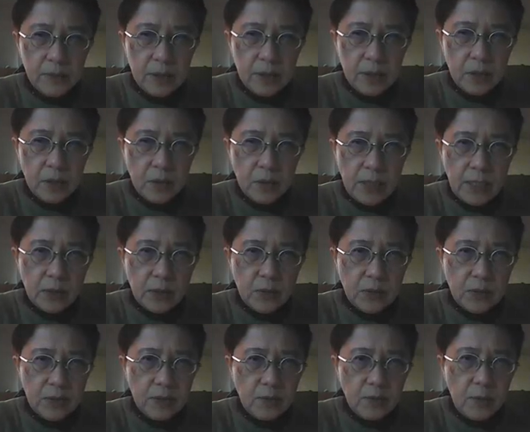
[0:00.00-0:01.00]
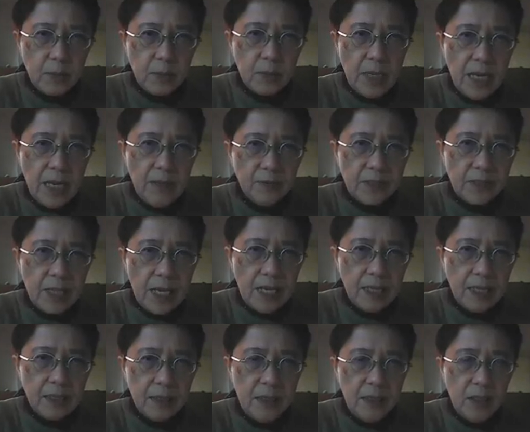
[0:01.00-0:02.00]
Let's go down to this formula.
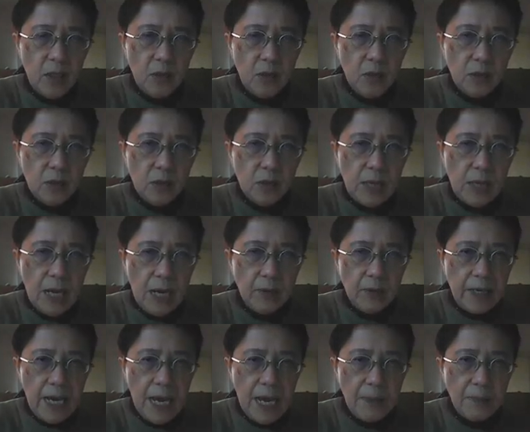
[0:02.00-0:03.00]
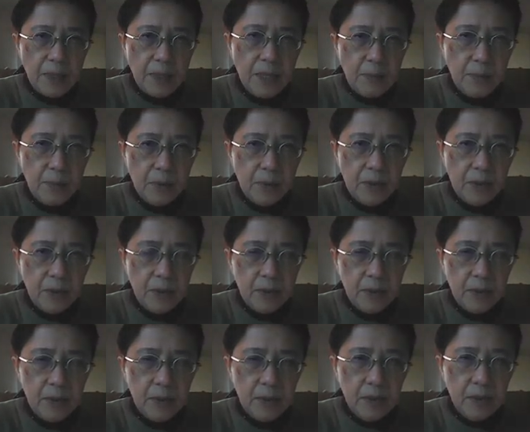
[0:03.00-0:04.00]
F10 equal to our cap number,
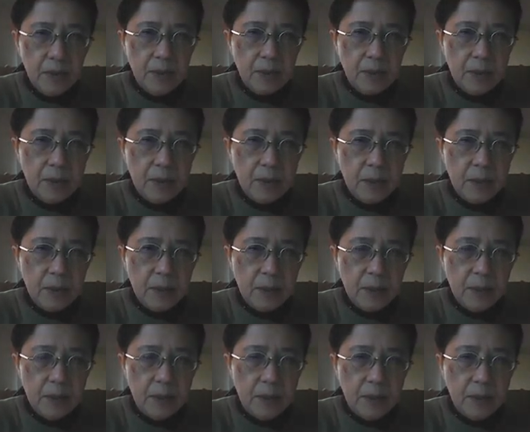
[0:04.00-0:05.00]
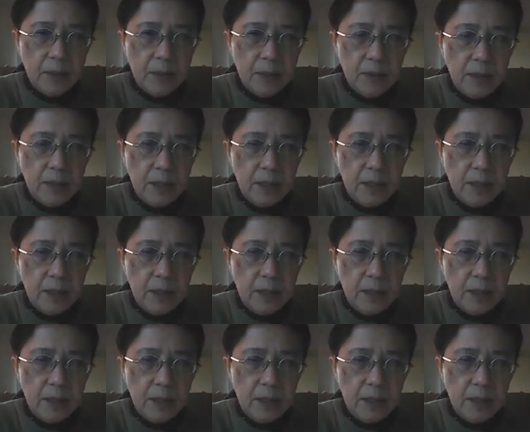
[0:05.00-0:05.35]
the